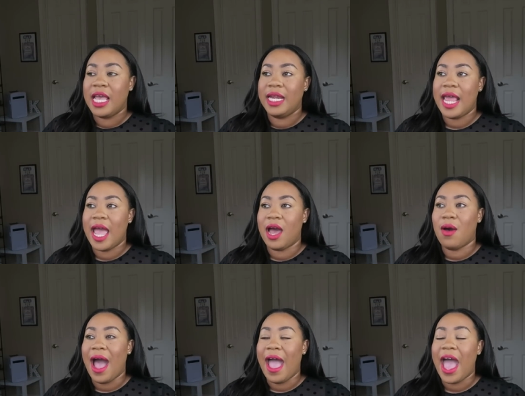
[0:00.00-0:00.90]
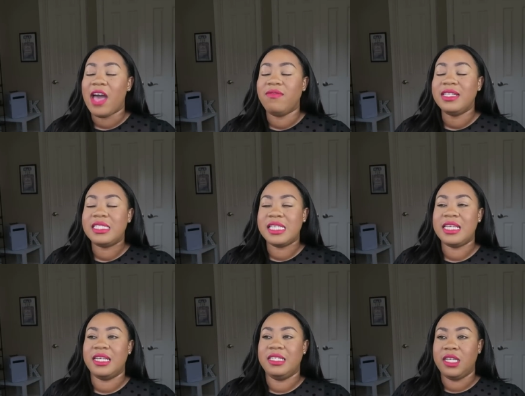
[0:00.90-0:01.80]
Now, I haven't
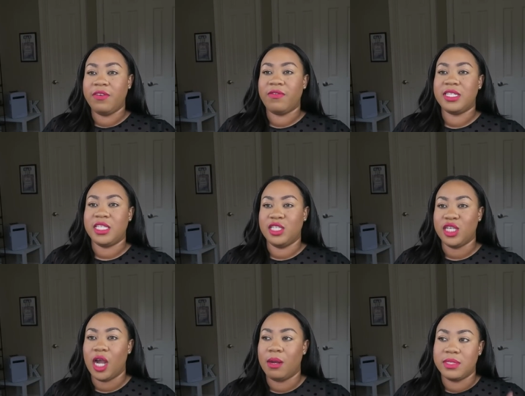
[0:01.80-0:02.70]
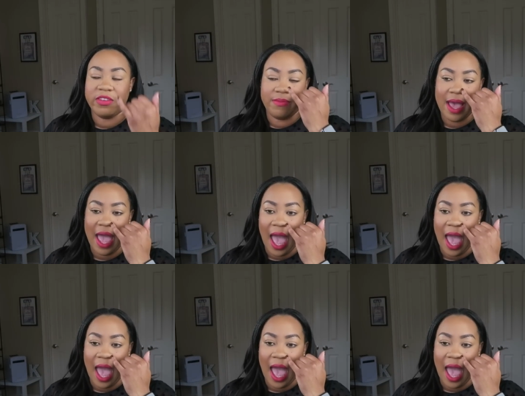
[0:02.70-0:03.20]
seen a difference in terms of my